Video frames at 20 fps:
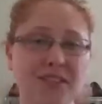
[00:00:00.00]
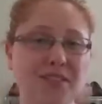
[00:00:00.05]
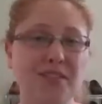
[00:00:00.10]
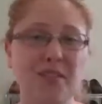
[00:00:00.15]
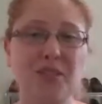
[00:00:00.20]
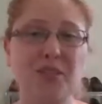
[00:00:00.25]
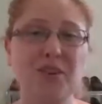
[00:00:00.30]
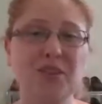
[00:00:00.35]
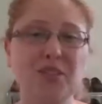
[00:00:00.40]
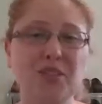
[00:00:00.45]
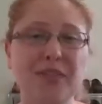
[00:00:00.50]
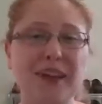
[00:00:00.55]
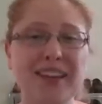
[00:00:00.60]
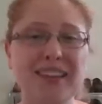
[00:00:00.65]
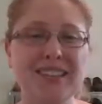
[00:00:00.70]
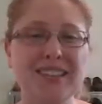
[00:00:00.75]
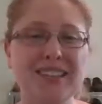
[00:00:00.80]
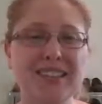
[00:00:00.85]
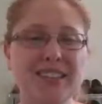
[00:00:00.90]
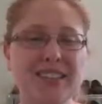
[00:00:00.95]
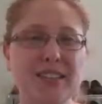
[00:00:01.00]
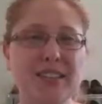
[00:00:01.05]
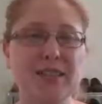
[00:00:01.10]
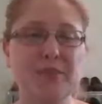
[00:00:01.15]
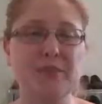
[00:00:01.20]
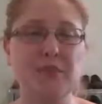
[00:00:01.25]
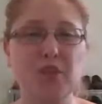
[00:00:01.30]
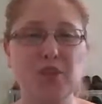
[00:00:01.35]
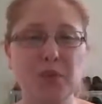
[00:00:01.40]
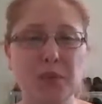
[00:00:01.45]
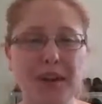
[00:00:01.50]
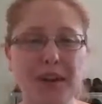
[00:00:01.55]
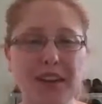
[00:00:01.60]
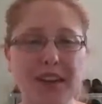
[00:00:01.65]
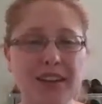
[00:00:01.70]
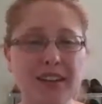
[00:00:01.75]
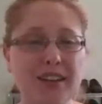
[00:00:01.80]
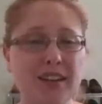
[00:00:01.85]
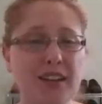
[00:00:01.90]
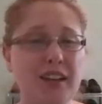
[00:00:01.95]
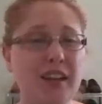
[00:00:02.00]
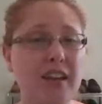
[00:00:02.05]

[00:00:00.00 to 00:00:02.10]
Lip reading: commercial passengers between